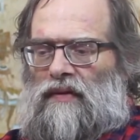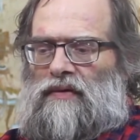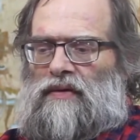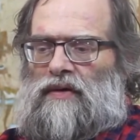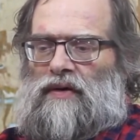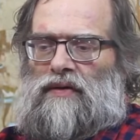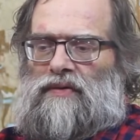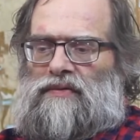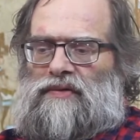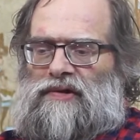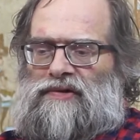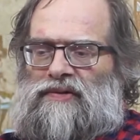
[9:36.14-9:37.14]

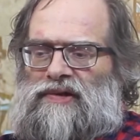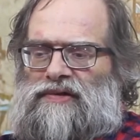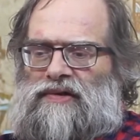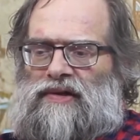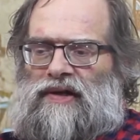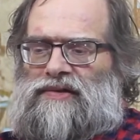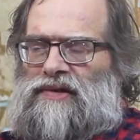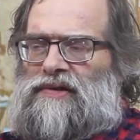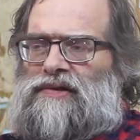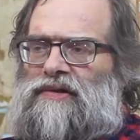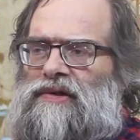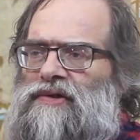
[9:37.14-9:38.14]
this
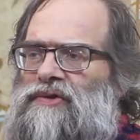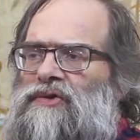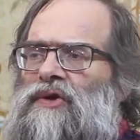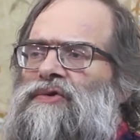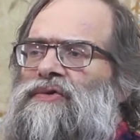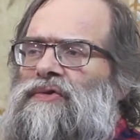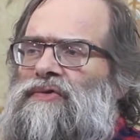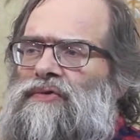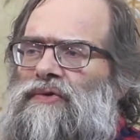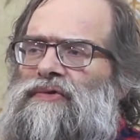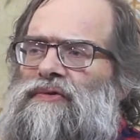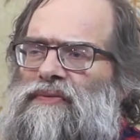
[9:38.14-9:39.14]
westernization is just
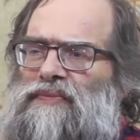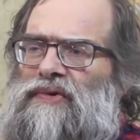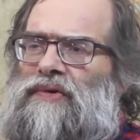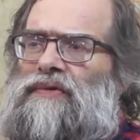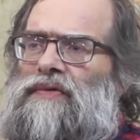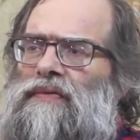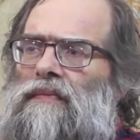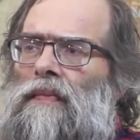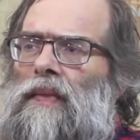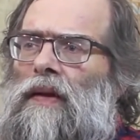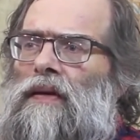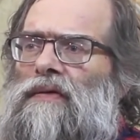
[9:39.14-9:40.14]
not the point.
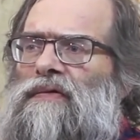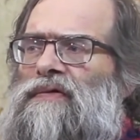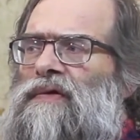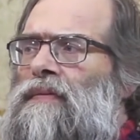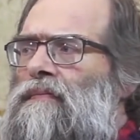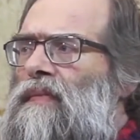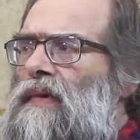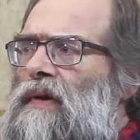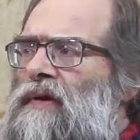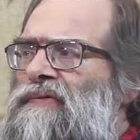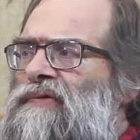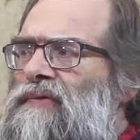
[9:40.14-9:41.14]
You see,
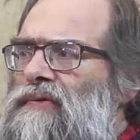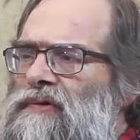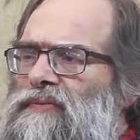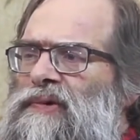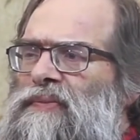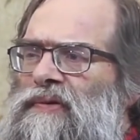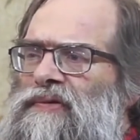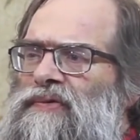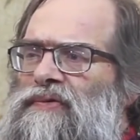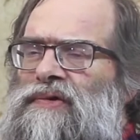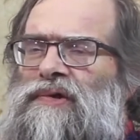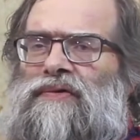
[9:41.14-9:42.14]
if you want people
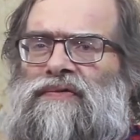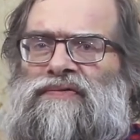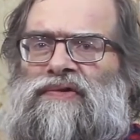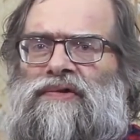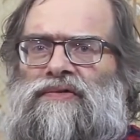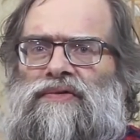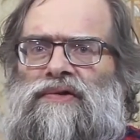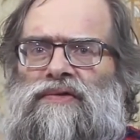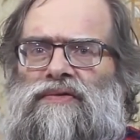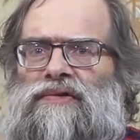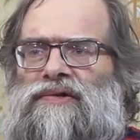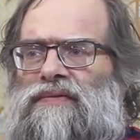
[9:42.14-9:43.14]
to reconvert to
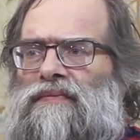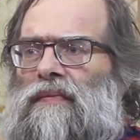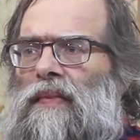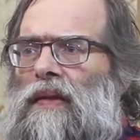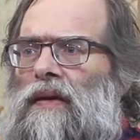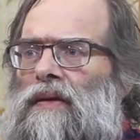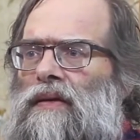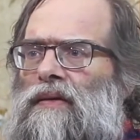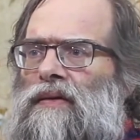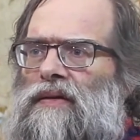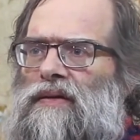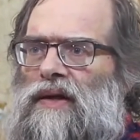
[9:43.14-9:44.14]
Hinduism,
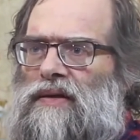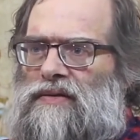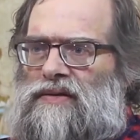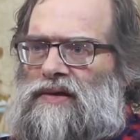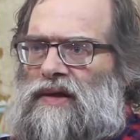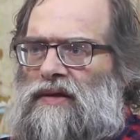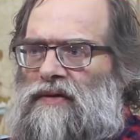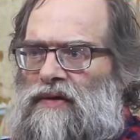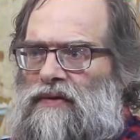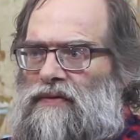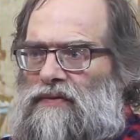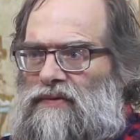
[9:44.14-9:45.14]
then say,
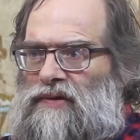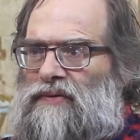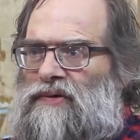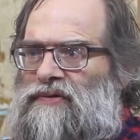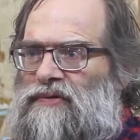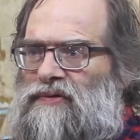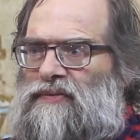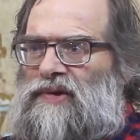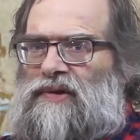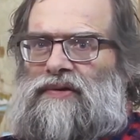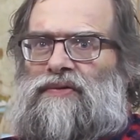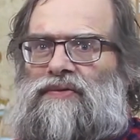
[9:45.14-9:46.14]
we want you to
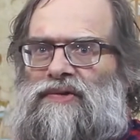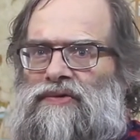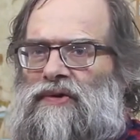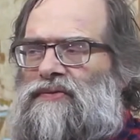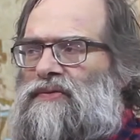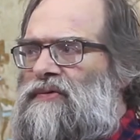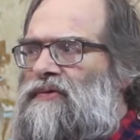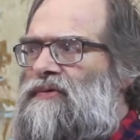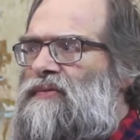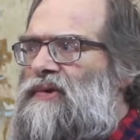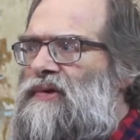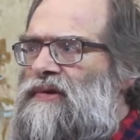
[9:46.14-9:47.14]
be Hindu, we don't want you
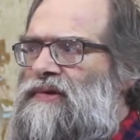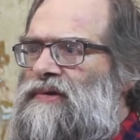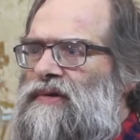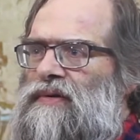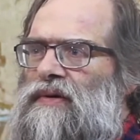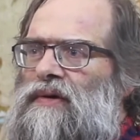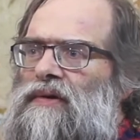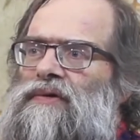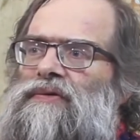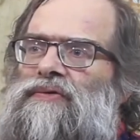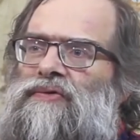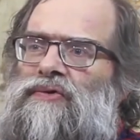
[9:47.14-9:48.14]
to be Christian.
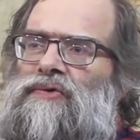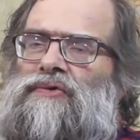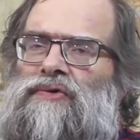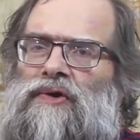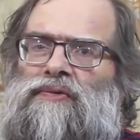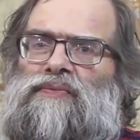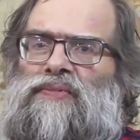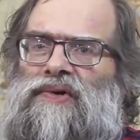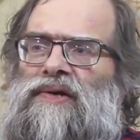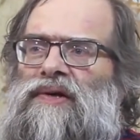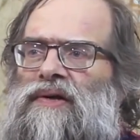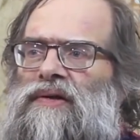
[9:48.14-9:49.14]
Do not
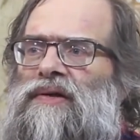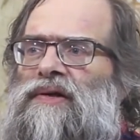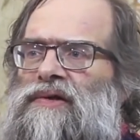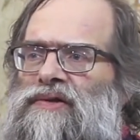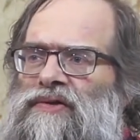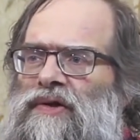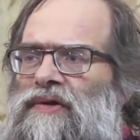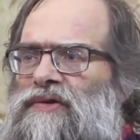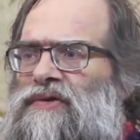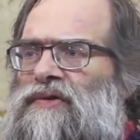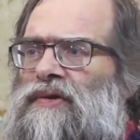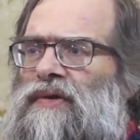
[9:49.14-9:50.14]
bring in these
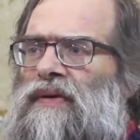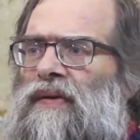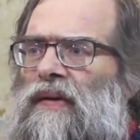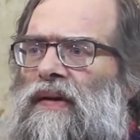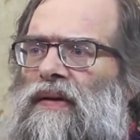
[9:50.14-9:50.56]
cultural,